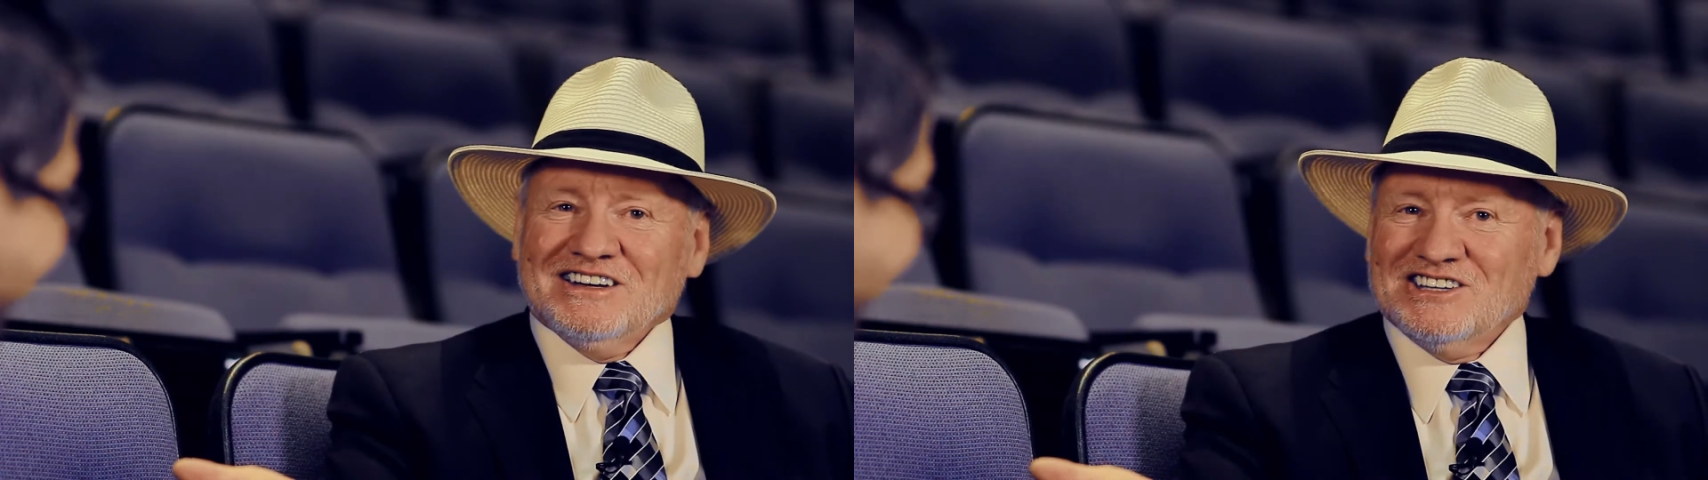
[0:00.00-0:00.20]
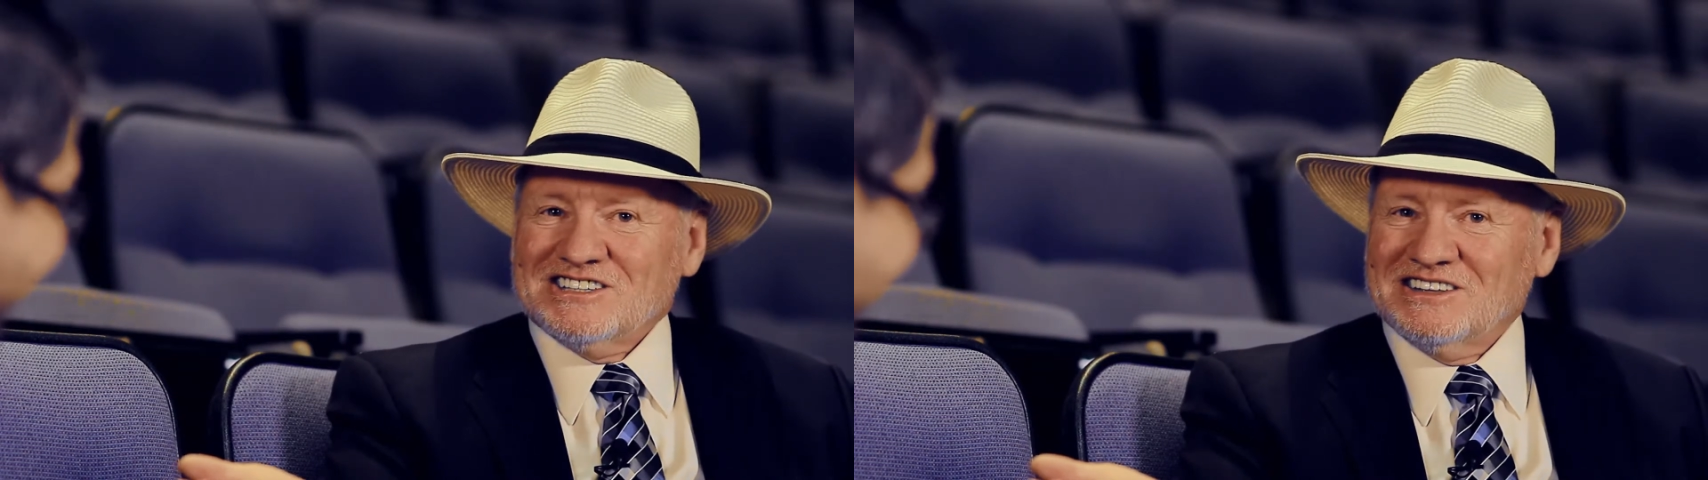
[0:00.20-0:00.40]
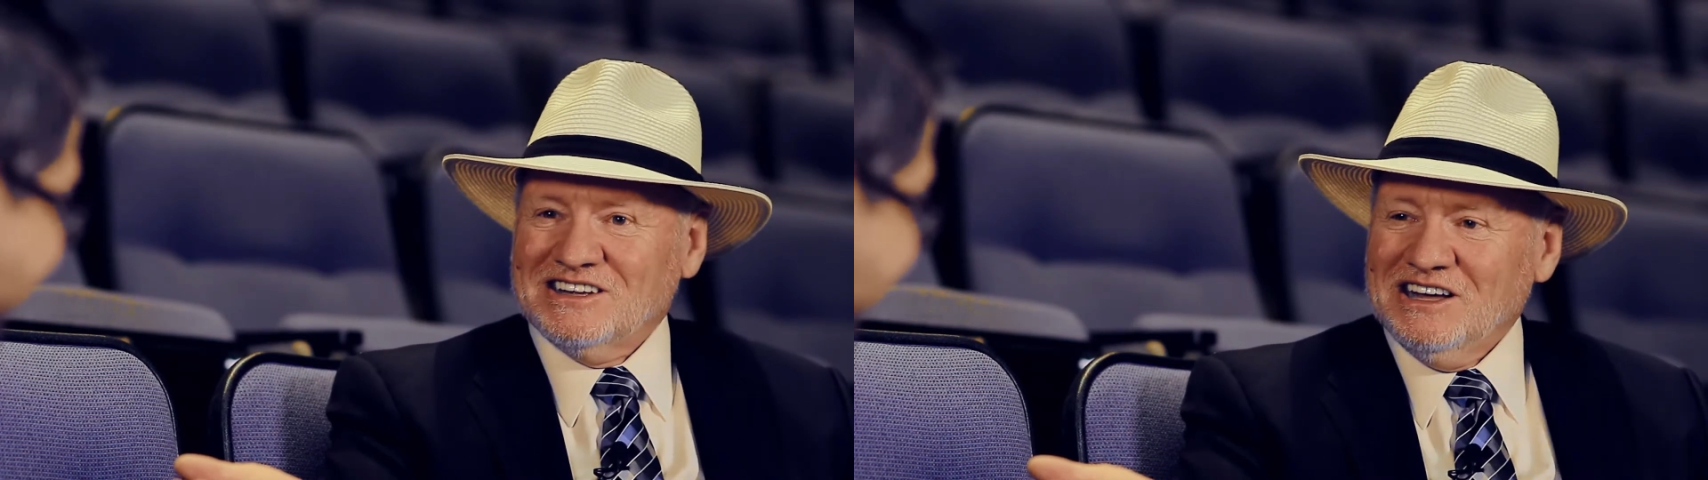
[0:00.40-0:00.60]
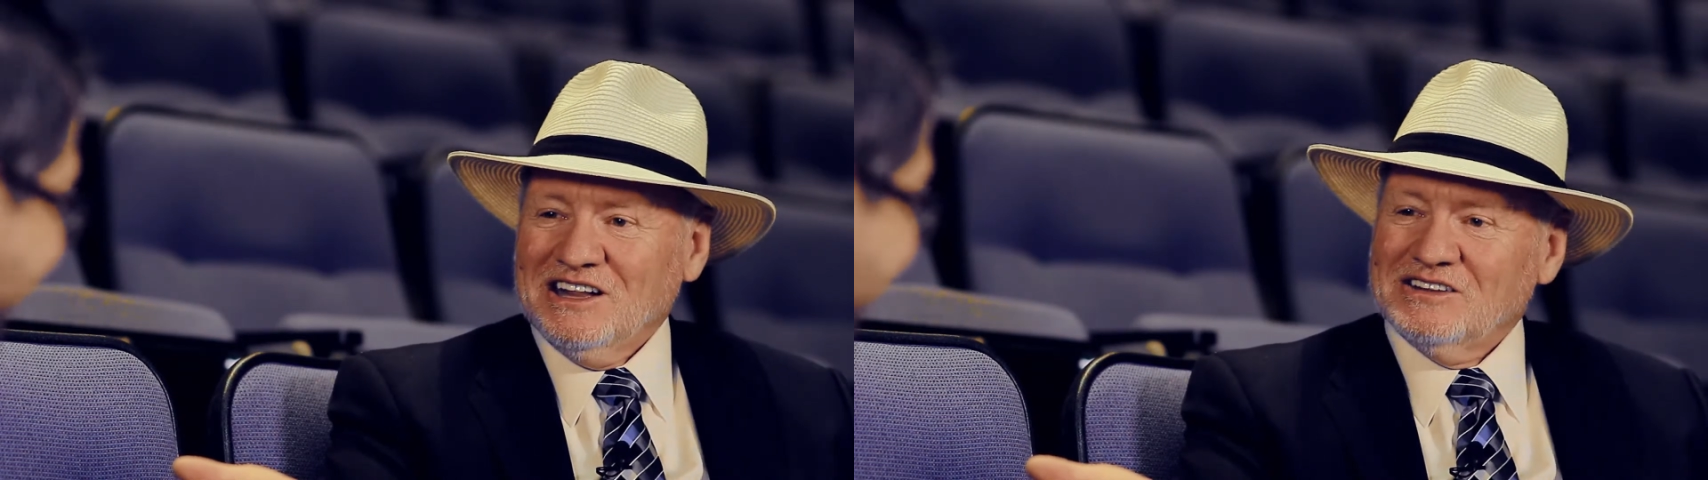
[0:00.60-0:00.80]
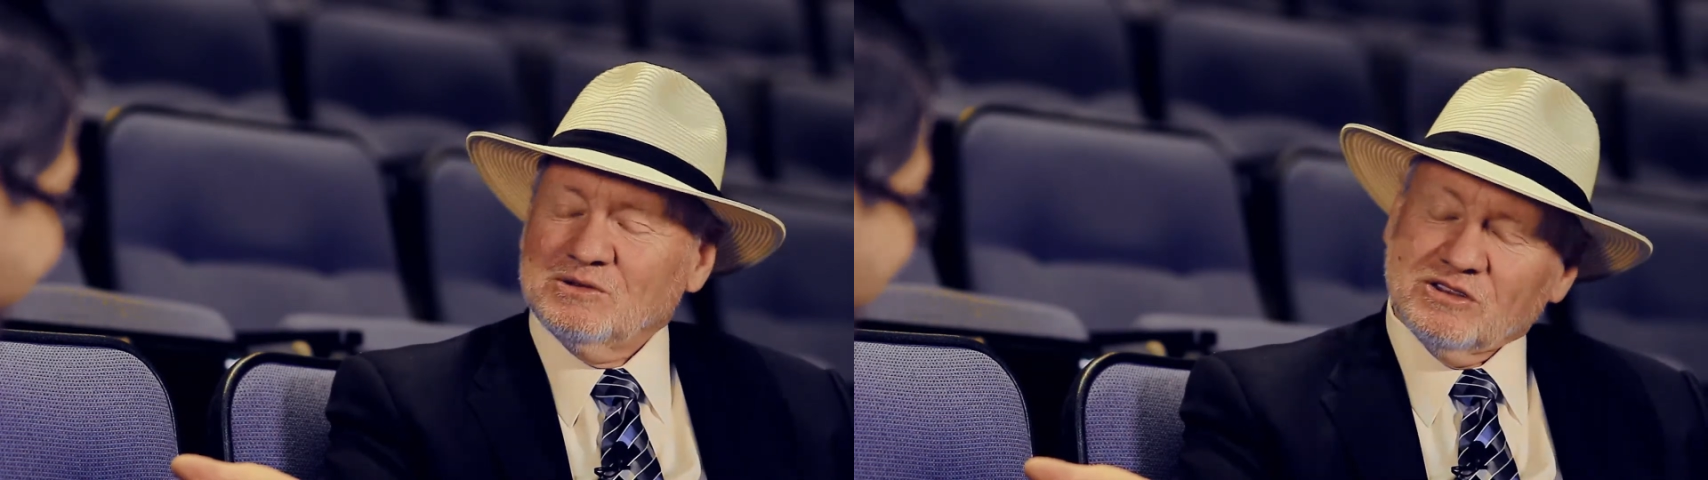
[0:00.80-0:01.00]
I just
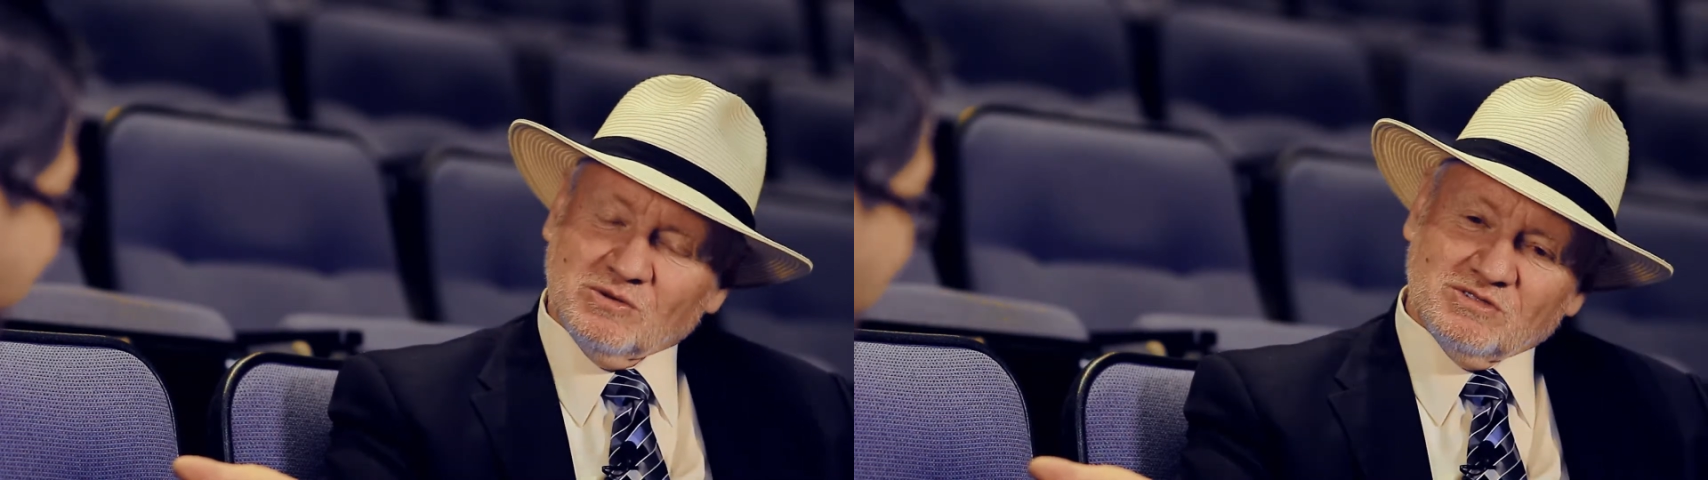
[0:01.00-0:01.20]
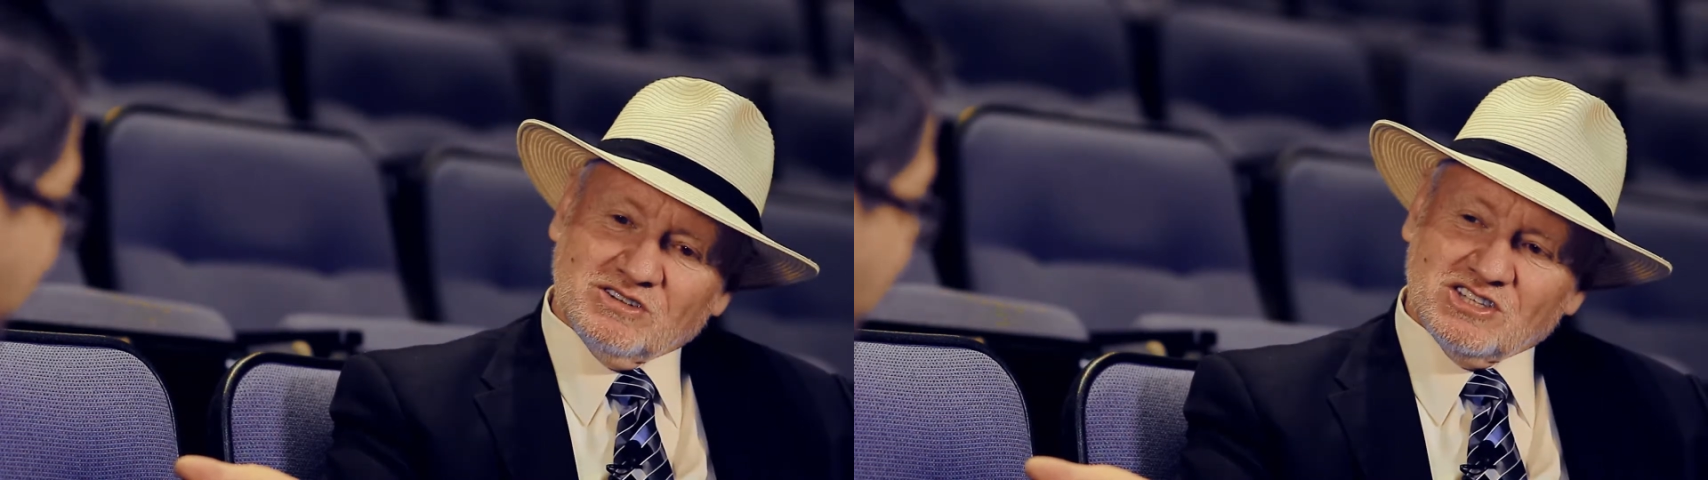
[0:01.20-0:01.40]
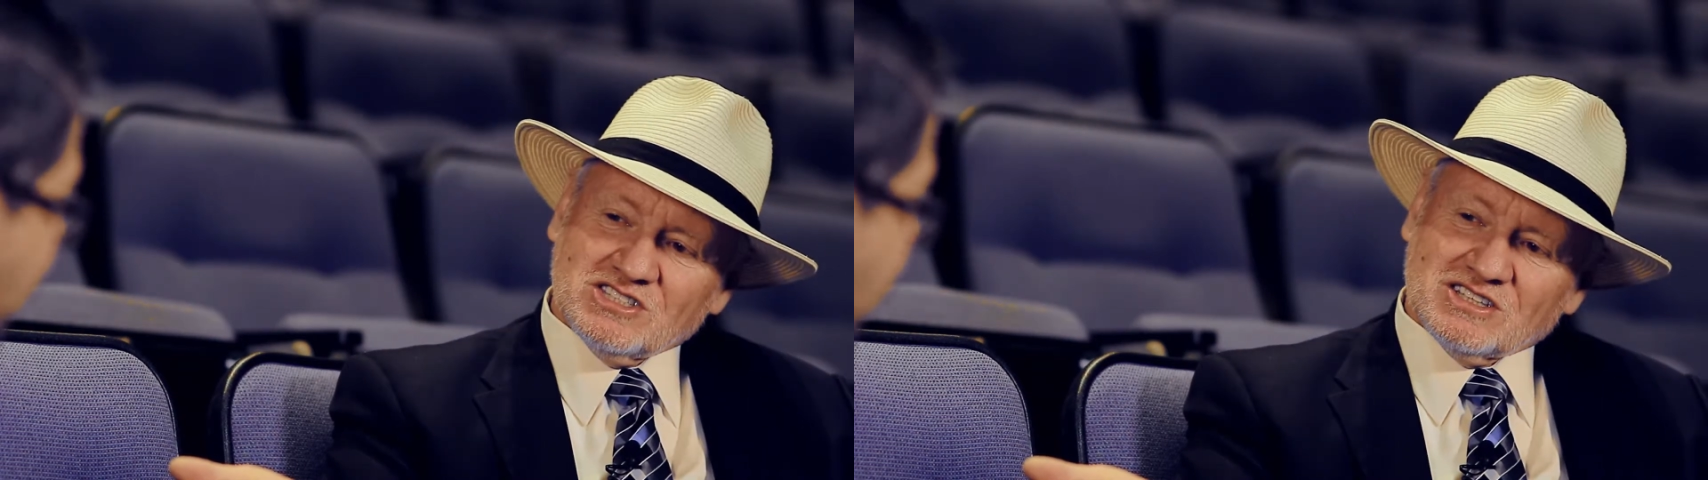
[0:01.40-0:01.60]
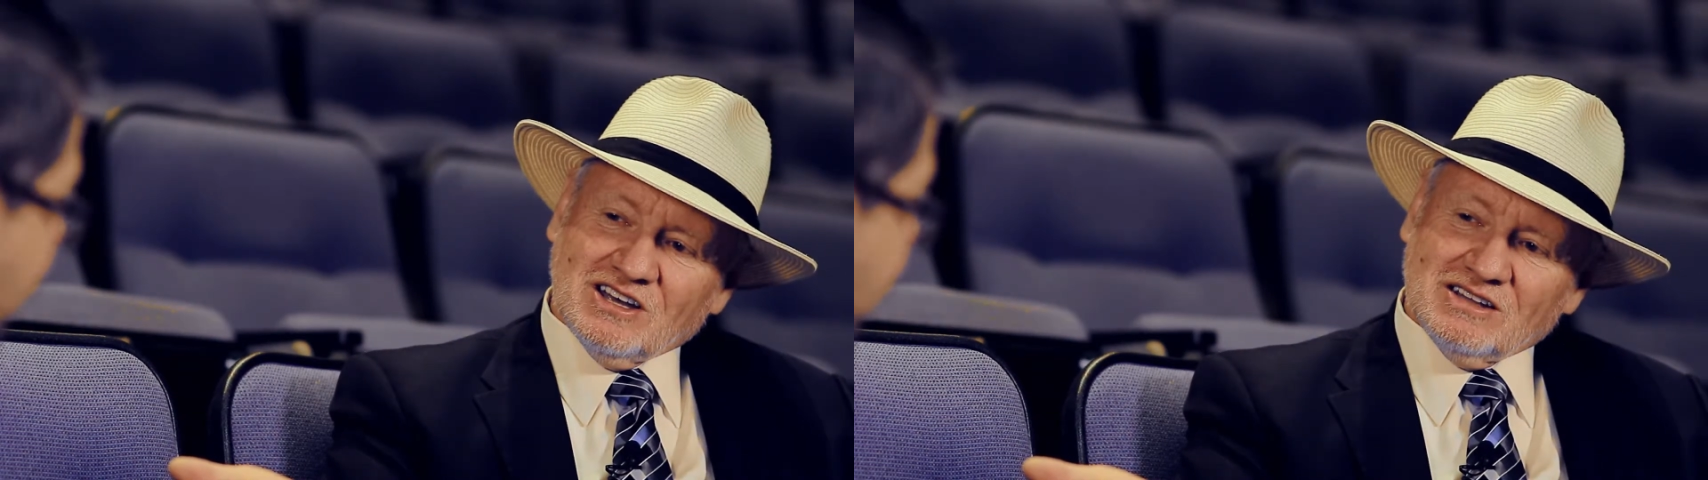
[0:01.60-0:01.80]
just